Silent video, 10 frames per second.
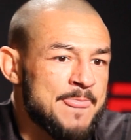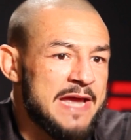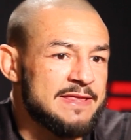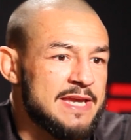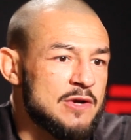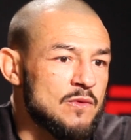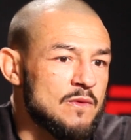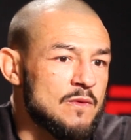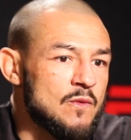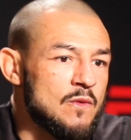I think
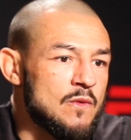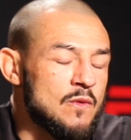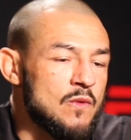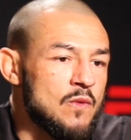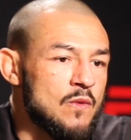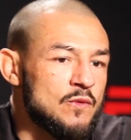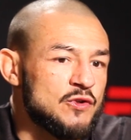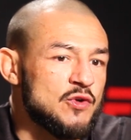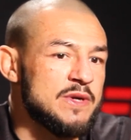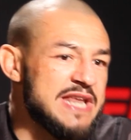
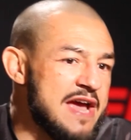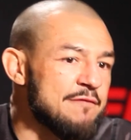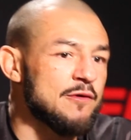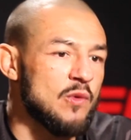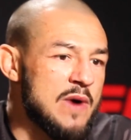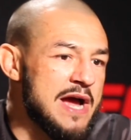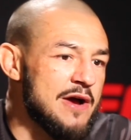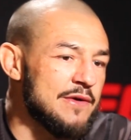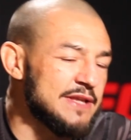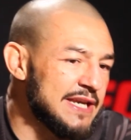doing that for a
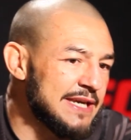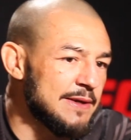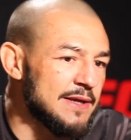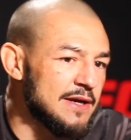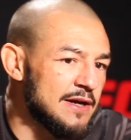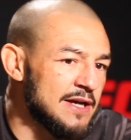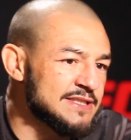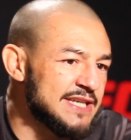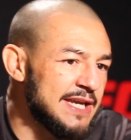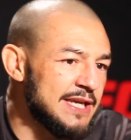while and then
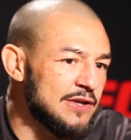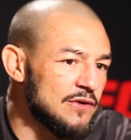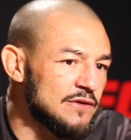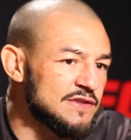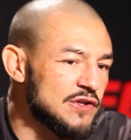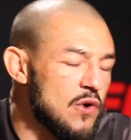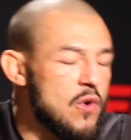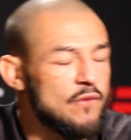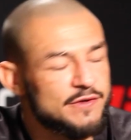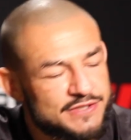us getting to go
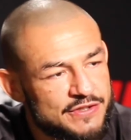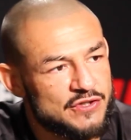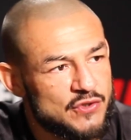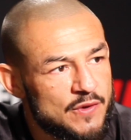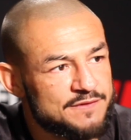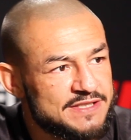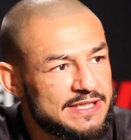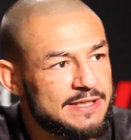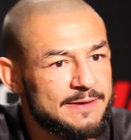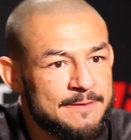over to the U F
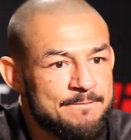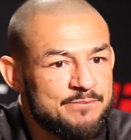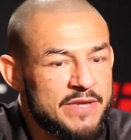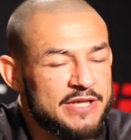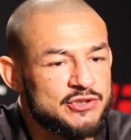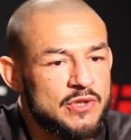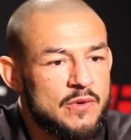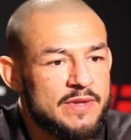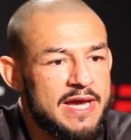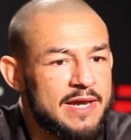C and
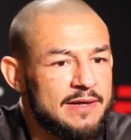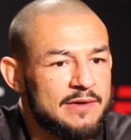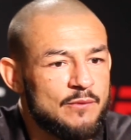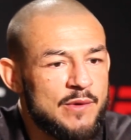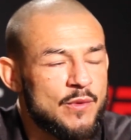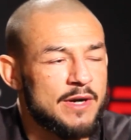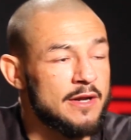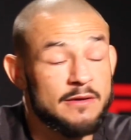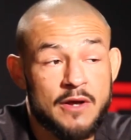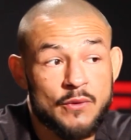show that we weren't
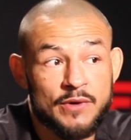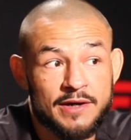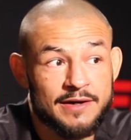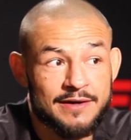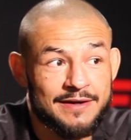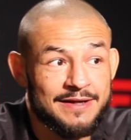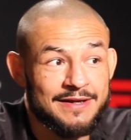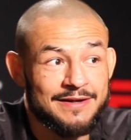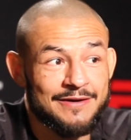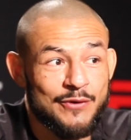a lower
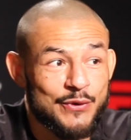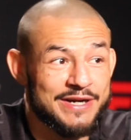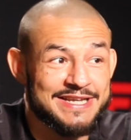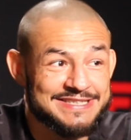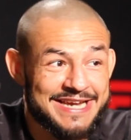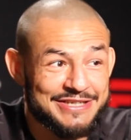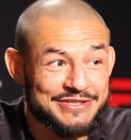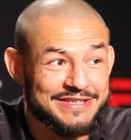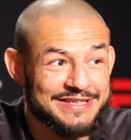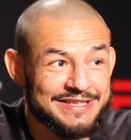
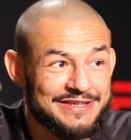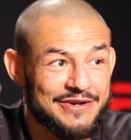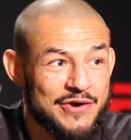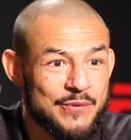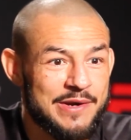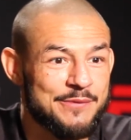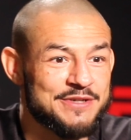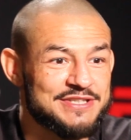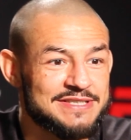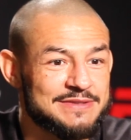organization, you know, we were
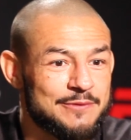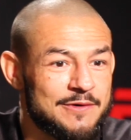just,